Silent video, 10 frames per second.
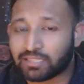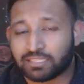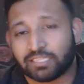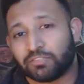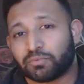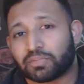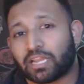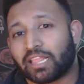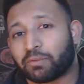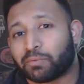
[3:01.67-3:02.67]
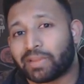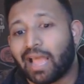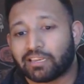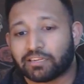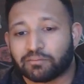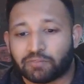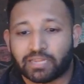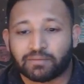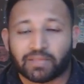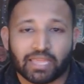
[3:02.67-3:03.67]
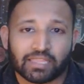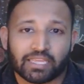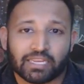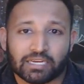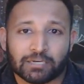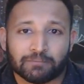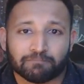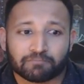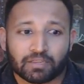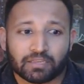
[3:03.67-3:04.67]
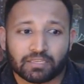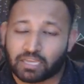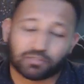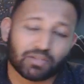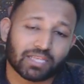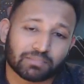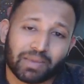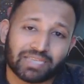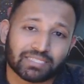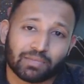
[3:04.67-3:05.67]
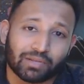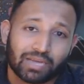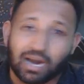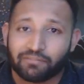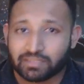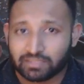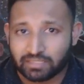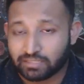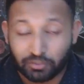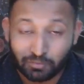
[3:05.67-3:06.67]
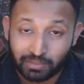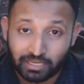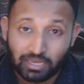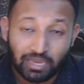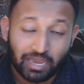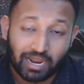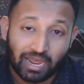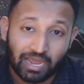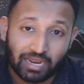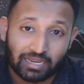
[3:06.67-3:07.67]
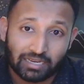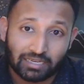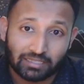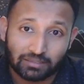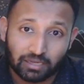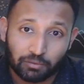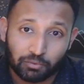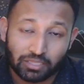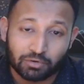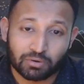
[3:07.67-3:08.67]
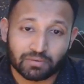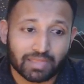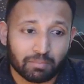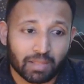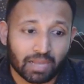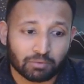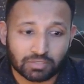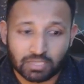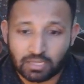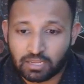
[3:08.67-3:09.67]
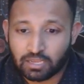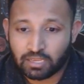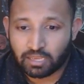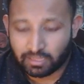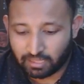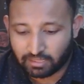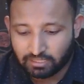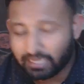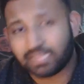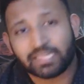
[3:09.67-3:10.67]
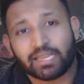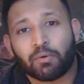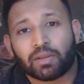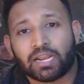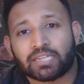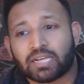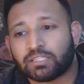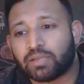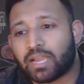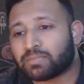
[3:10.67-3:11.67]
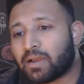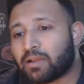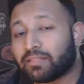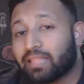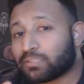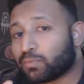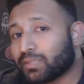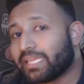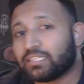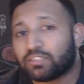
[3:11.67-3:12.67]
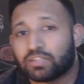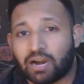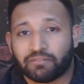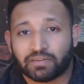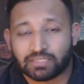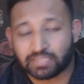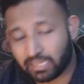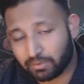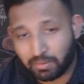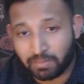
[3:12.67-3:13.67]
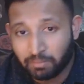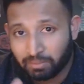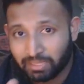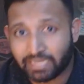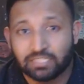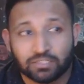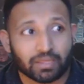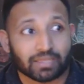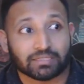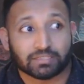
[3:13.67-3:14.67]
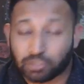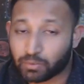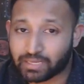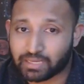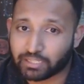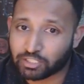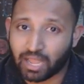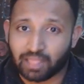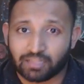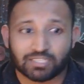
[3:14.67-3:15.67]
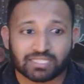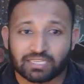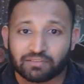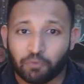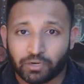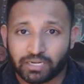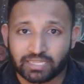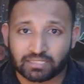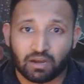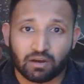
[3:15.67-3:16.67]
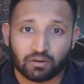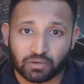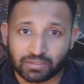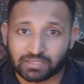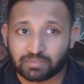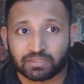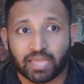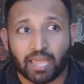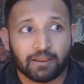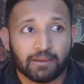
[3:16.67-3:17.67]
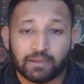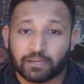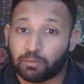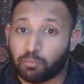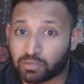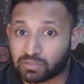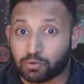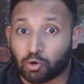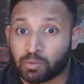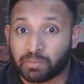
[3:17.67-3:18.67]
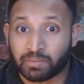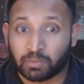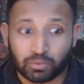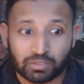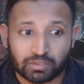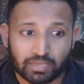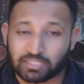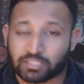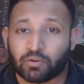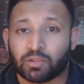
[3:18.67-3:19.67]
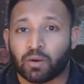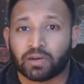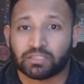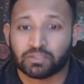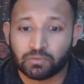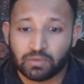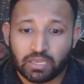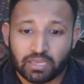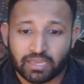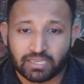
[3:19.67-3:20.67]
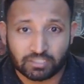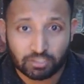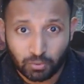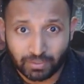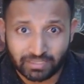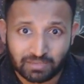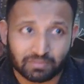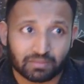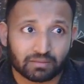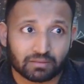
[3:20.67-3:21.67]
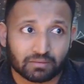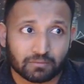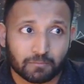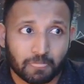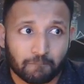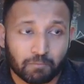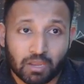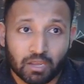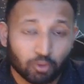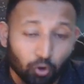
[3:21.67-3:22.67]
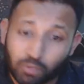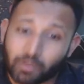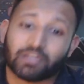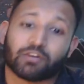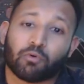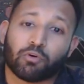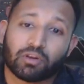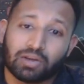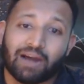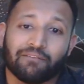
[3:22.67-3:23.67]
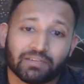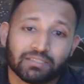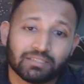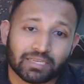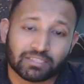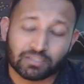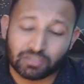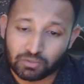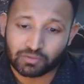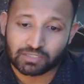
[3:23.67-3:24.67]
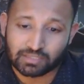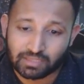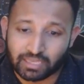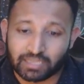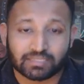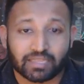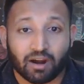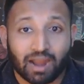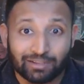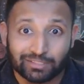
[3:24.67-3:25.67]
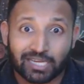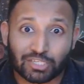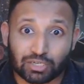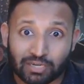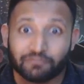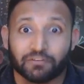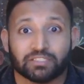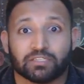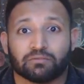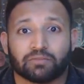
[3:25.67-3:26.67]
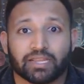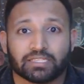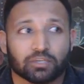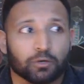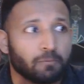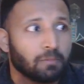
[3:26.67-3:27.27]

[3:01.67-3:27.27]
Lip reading: into kind of like reality, right? And then so that's basically what confidence is to me, and I really agree with that blog post. And the second thing I want to kind of talk to you guys about that's related to confidence, and maybe related to like doing a challenge that's like 40 days long, or doing something that most normal people wouldn't necessarily want to do, is doing some. The only way to grow your confidence is to do things that are outside your comfort zone, right? So